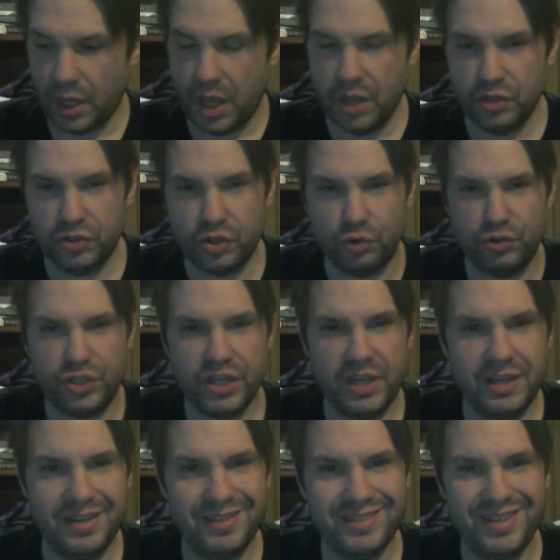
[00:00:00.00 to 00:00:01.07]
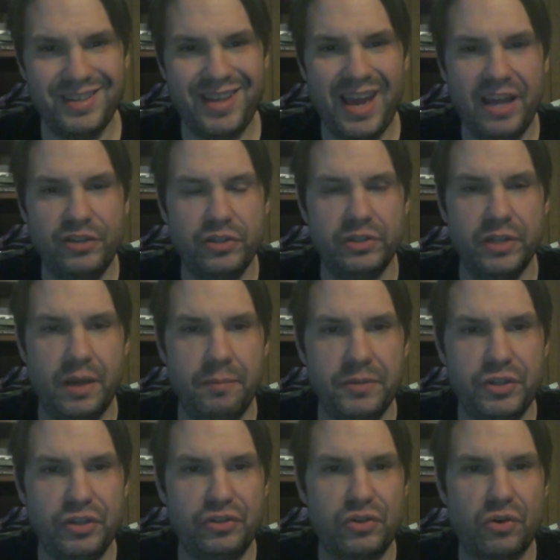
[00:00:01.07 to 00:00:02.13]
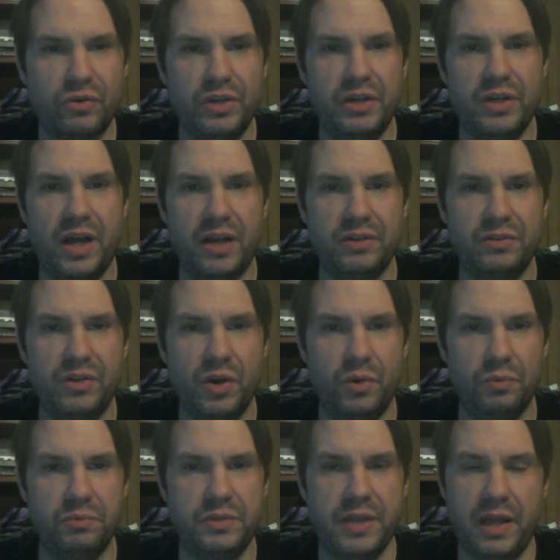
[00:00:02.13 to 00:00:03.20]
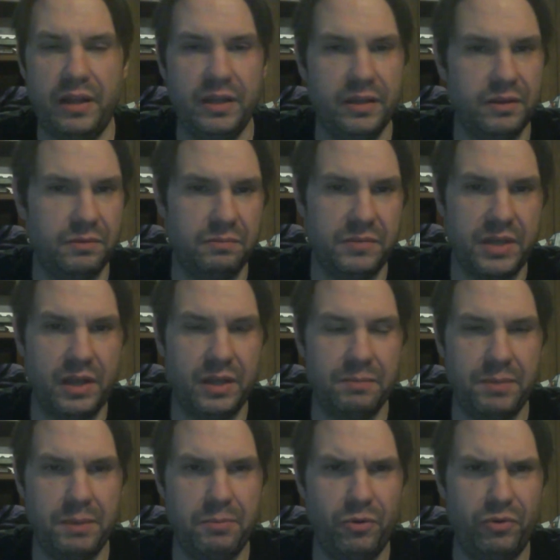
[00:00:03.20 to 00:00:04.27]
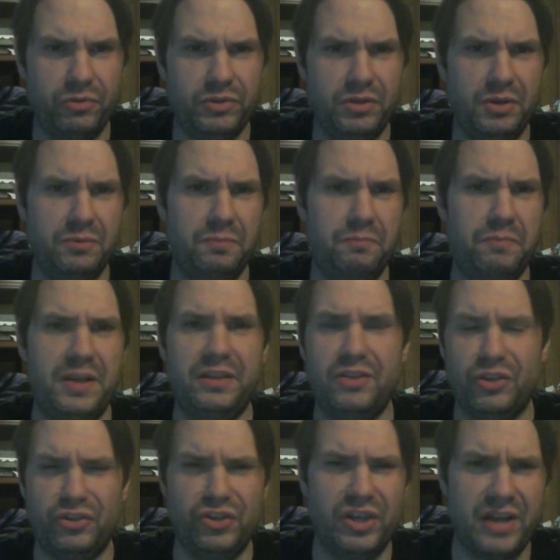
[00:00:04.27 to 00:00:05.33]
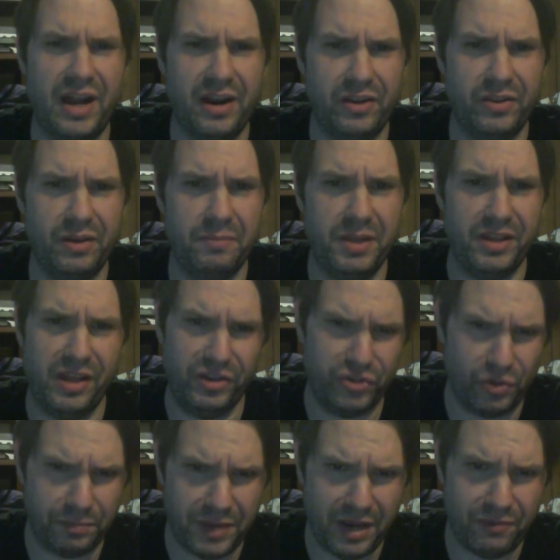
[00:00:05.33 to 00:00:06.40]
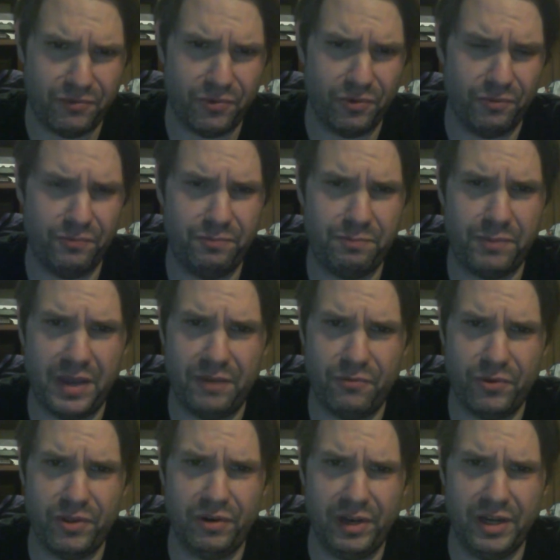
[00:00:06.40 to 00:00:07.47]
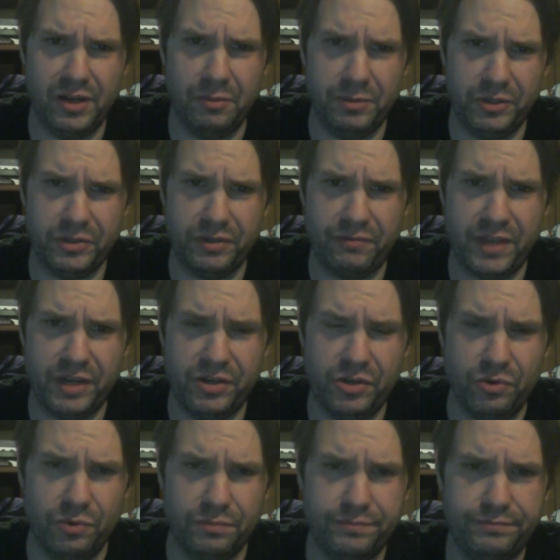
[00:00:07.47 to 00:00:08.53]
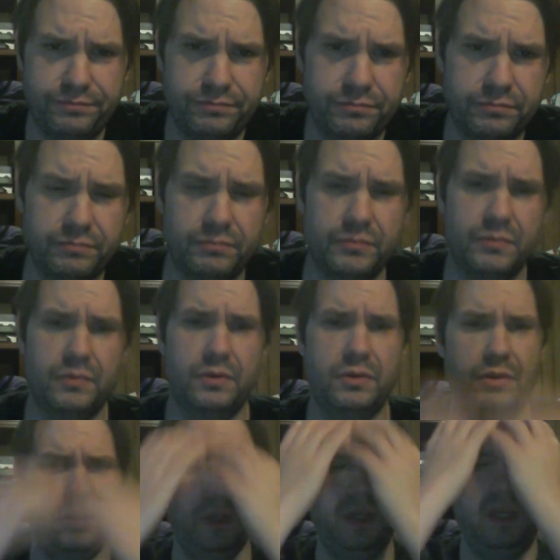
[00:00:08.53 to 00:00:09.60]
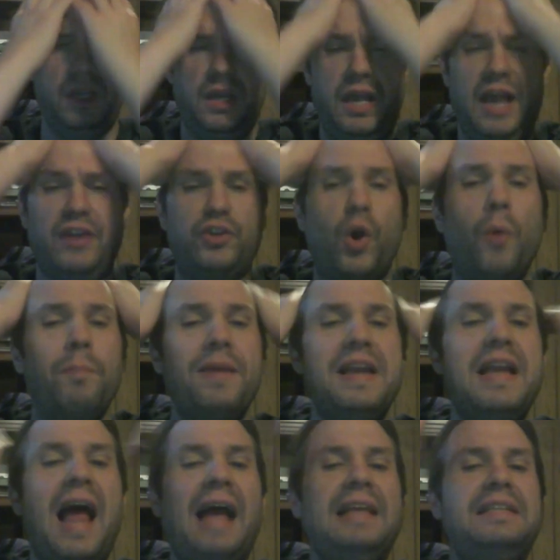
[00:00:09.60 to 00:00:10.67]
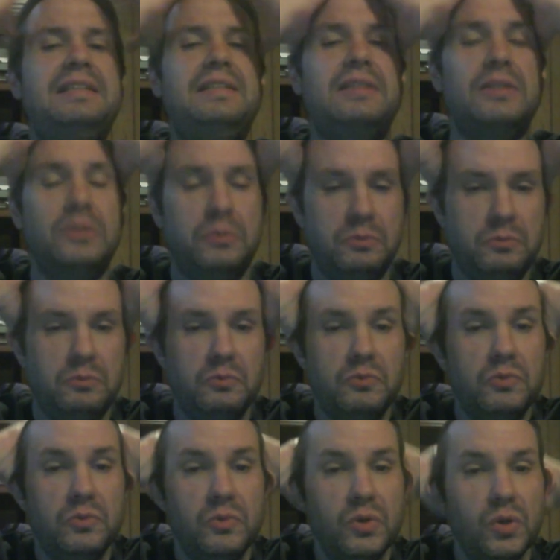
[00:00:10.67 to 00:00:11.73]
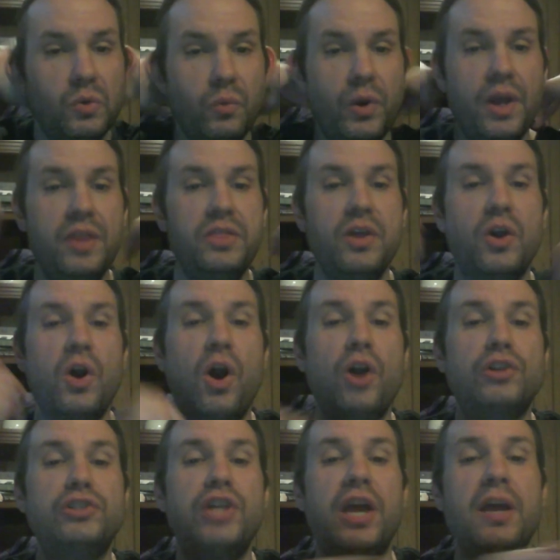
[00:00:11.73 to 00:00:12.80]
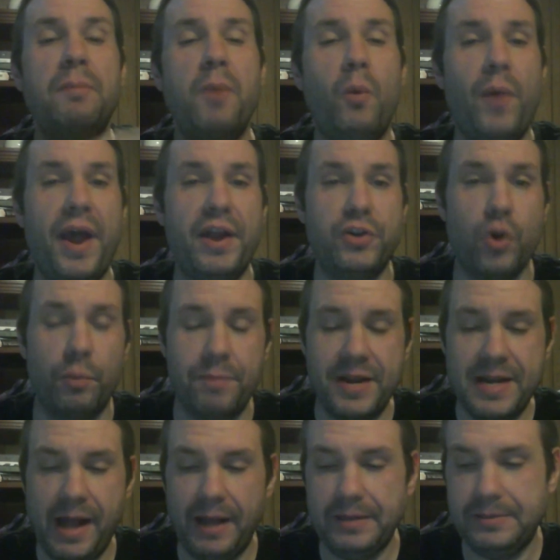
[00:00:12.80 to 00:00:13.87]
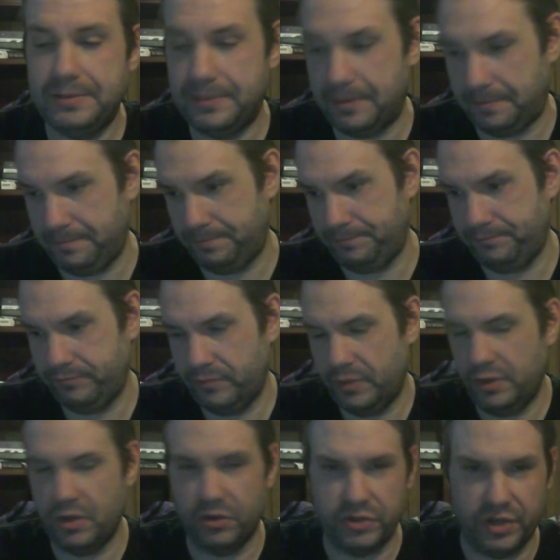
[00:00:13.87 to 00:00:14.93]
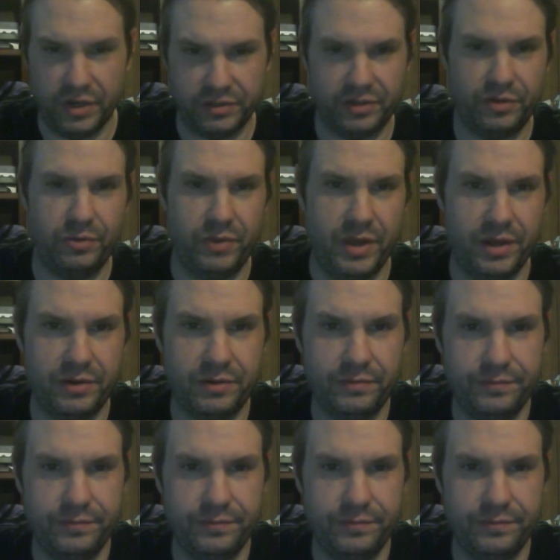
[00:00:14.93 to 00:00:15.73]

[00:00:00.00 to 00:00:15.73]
So she is engaging them, and she's certainly not, telling people to beat the shit out of them, and then she'll pay for their legal bills if they do. And don't be nice when the guards take him away. Don't be nice. No, she doesn't do that.